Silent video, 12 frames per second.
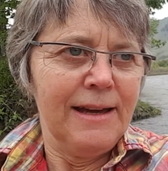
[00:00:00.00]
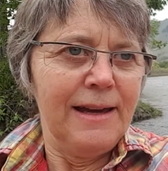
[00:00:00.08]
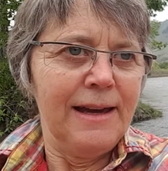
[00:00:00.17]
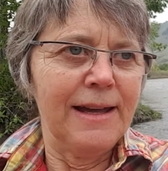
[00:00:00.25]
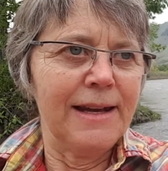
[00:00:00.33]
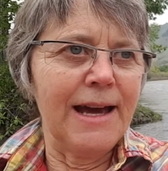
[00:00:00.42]

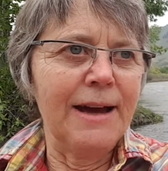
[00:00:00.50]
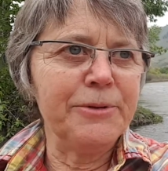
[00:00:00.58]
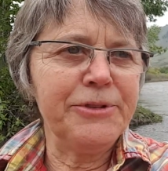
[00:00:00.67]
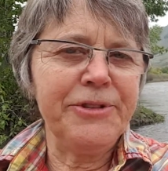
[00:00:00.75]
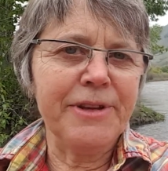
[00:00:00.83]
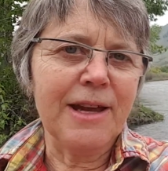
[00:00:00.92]
And I
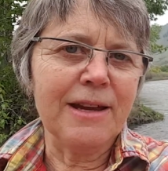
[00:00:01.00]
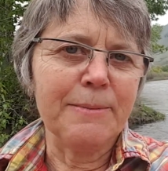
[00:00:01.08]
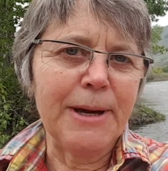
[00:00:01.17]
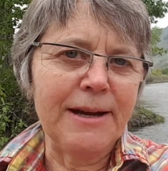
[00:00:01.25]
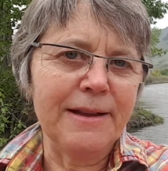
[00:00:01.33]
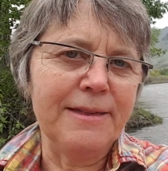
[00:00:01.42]
was thinking
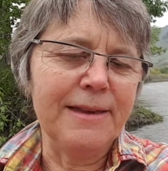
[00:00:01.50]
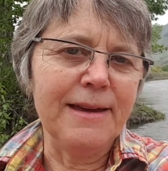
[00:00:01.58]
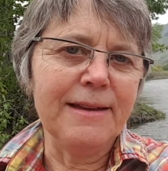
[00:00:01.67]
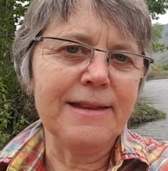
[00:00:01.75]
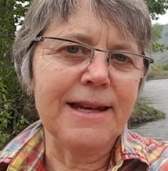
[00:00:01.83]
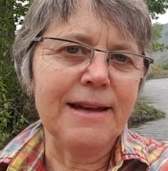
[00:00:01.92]
about a
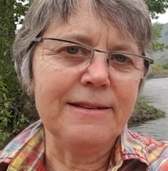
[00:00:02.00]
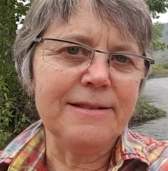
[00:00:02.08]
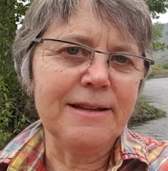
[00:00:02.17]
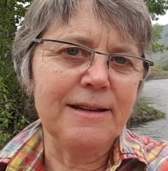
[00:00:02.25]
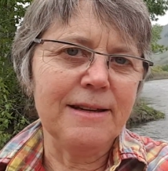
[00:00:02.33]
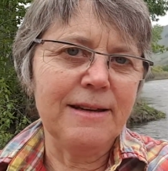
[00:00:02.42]
thing that I
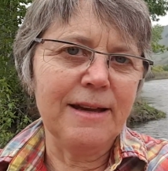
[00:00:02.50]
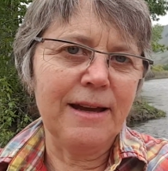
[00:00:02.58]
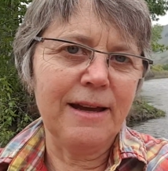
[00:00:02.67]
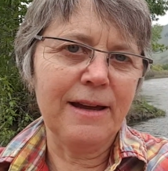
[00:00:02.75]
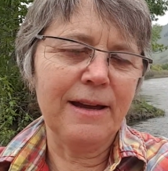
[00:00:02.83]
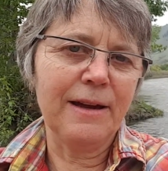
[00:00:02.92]
did
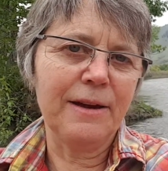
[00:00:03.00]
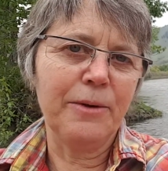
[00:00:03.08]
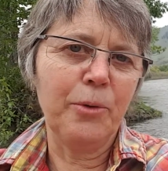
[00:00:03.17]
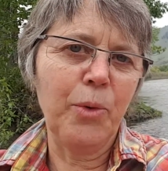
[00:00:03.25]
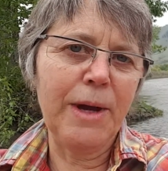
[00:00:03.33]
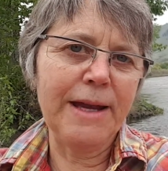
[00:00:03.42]

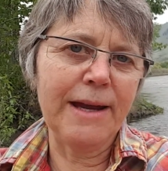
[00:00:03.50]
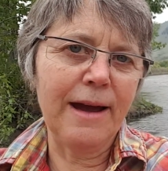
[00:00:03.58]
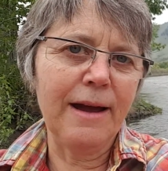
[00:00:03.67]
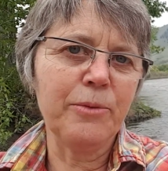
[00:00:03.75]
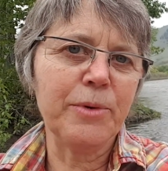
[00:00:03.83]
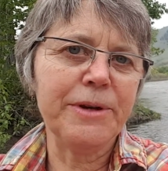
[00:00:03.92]
when
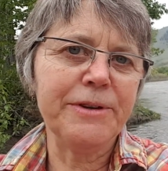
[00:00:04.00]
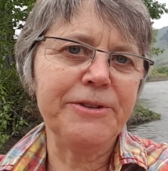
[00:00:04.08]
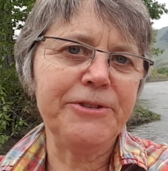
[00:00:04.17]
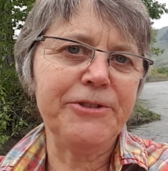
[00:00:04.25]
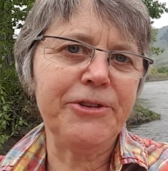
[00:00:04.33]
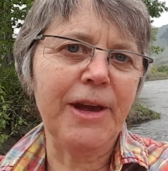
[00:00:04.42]
I
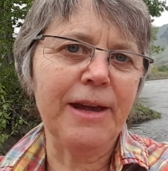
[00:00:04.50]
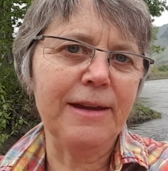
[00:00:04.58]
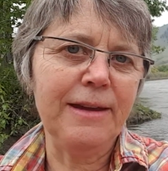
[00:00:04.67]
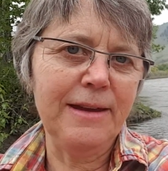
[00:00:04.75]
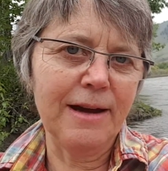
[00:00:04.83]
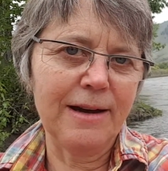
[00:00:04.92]
was
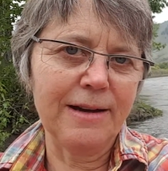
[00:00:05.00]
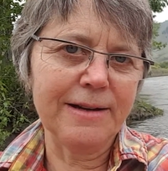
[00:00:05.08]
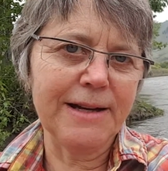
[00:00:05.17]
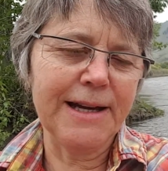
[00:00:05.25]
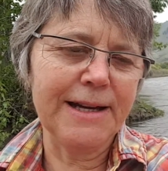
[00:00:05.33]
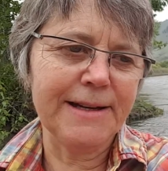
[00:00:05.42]

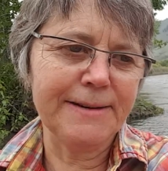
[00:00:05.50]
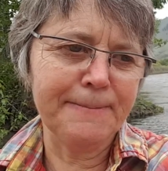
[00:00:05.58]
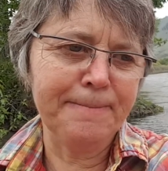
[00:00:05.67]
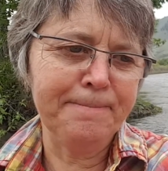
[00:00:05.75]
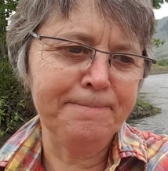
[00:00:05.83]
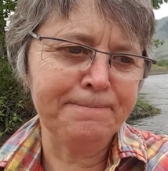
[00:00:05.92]
young.
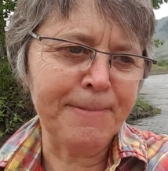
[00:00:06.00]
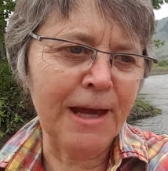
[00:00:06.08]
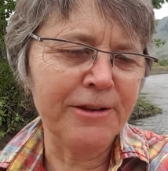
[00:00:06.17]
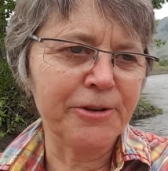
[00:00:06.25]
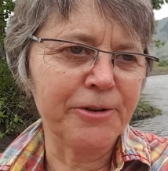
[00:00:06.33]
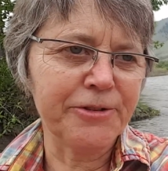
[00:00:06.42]
I
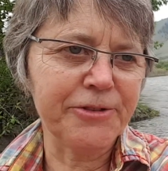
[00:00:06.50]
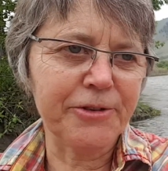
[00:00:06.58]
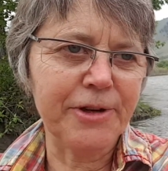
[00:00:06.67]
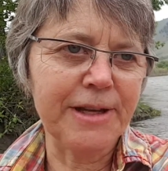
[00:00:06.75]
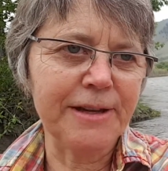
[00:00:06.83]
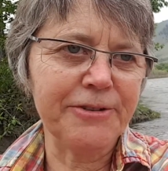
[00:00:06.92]
told a
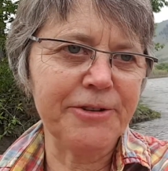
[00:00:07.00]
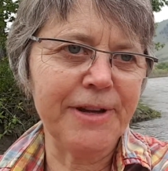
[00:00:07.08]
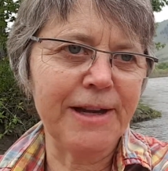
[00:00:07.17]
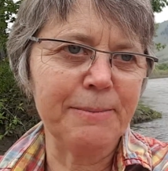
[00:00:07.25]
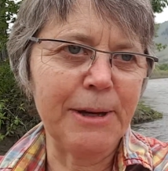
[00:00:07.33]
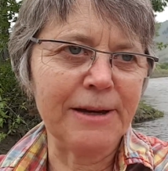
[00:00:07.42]
story
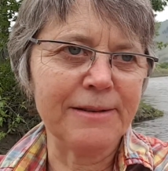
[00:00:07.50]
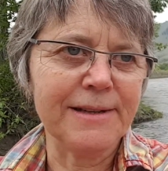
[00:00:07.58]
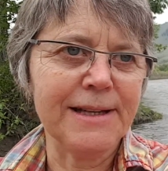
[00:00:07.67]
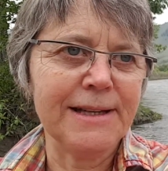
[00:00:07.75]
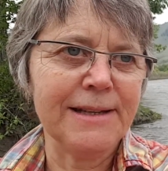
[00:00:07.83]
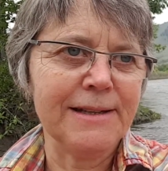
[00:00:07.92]
yesterday about
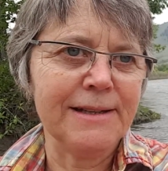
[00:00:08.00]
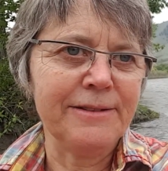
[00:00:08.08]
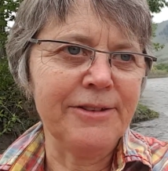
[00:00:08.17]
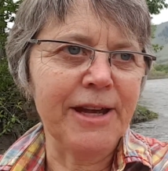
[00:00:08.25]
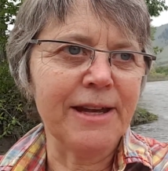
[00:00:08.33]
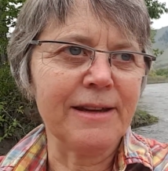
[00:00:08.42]

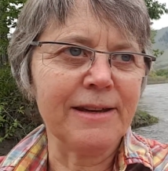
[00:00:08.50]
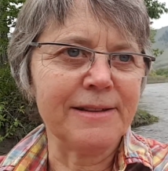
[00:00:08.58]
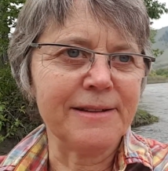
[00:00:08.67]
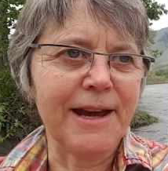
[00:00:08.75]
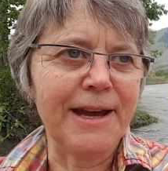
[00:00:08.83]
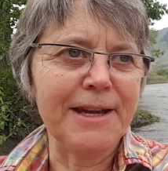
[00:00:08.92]
taking a
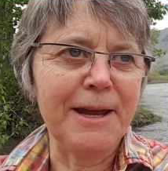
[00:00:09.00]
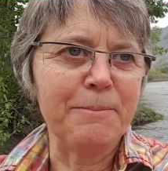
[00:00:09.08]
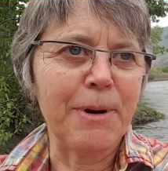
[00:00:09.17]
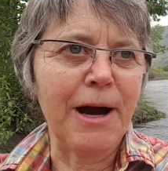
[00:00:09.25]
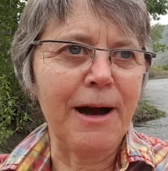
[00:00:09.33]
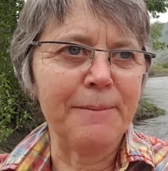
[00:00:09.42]
guy named
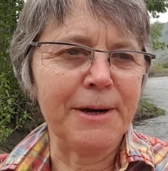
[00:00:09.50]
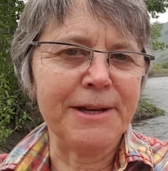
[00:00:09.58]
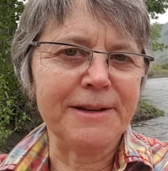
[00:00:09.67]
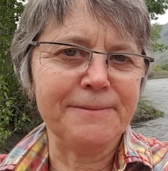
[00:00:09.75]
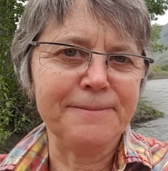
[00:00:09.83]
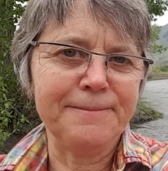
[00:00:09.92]
Bob on
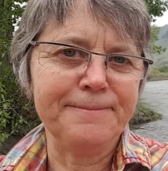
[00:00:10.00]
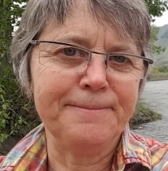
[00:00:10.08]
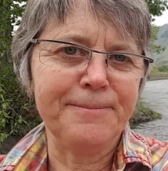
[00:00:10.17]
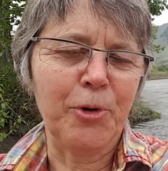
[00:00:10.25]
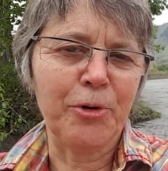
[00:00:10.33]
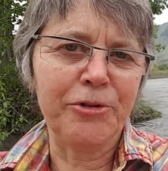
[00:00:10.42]
a
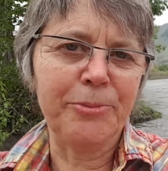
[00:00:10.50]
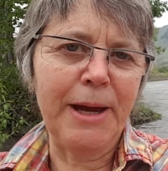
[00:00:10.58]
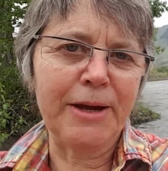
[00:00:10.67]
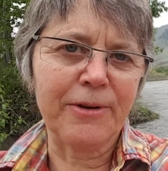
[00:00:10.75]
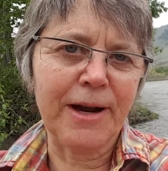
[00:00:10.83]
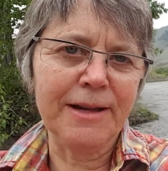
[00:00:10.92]

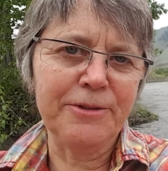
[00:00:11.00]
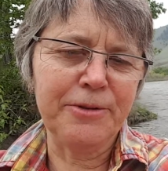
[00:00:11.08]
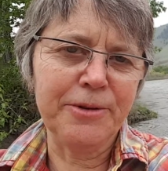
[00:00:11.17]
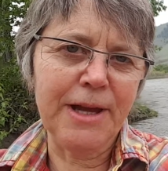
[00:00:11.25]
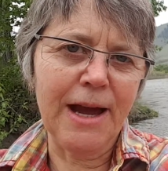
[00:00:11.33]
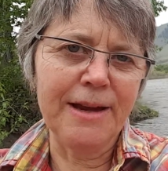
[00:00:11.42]
horseback ride
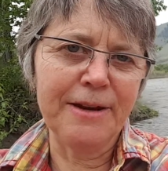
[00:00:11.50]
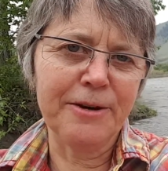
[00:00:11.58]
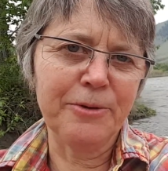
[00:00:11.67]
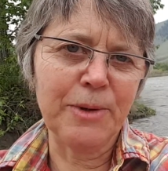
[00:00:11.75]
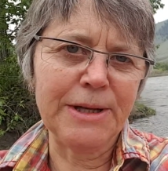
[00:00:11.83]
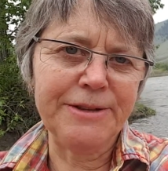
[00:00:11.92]
through the Idaho
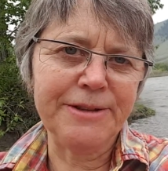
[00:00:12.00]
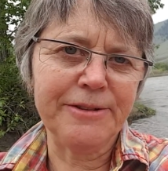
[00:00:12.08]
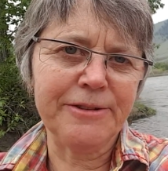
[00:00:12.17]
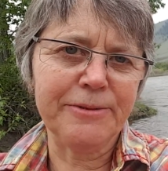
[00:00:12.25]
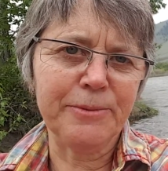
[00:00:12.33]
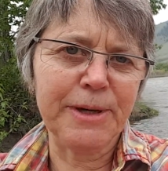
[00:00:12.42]

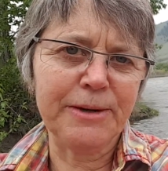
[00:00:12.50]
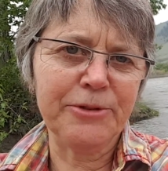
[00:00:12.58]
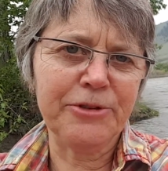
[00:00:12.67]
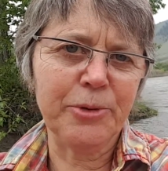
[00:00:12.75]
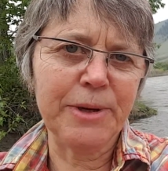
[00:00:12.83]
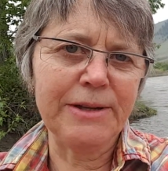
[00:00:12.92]
wilderness when I was
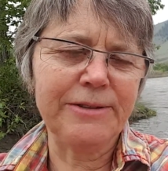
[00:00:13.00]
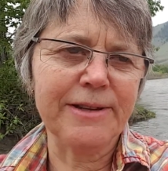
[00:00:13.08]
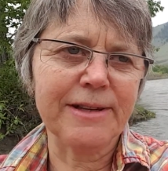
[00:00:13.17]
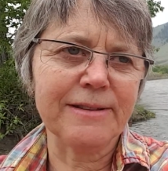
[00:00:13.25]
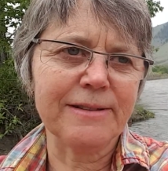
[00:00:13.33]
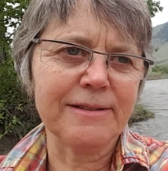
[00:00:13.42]

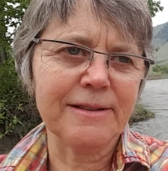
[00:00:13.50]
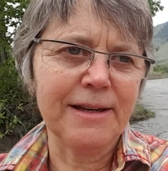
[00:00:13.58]
26.